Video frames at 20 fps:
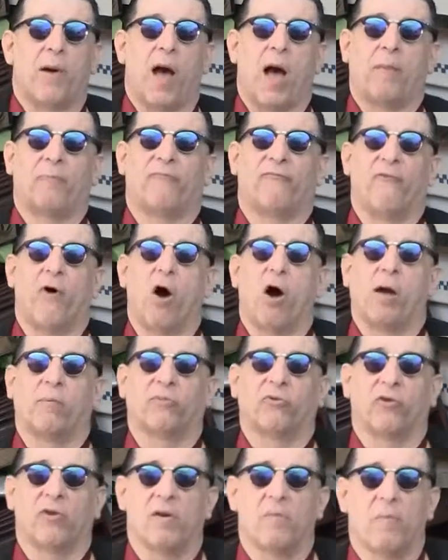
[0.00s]
pop
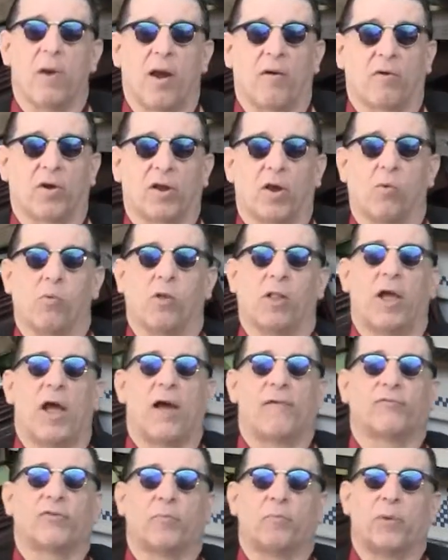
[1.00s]
farms in America will
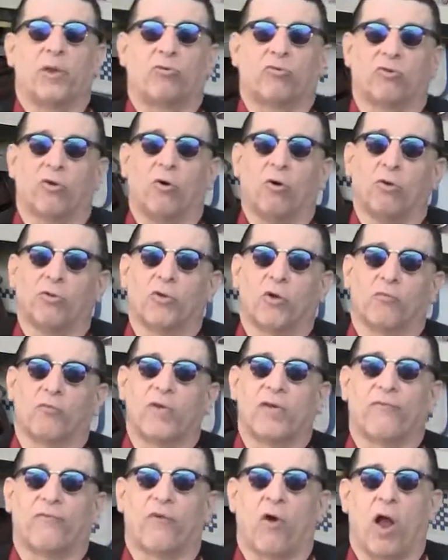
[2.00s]
have to be sold or
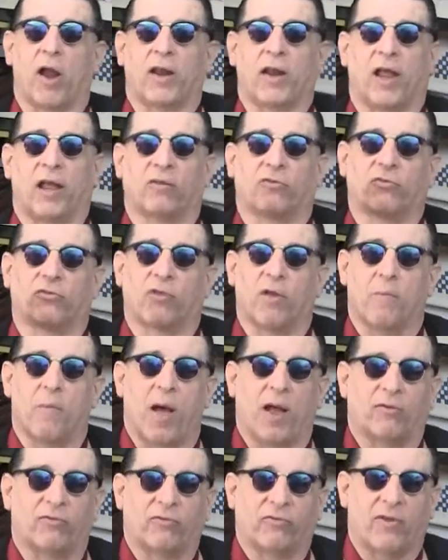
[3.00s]
refinanced to
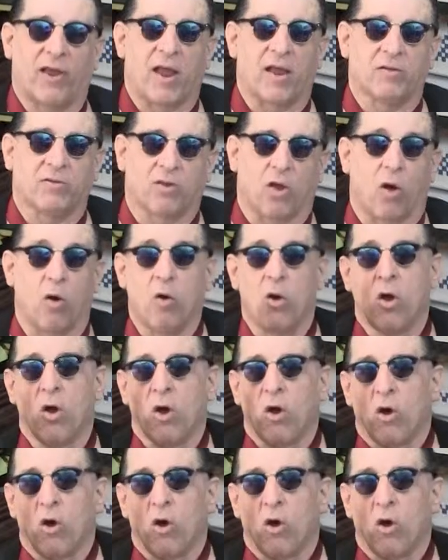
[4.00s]
Monsanto,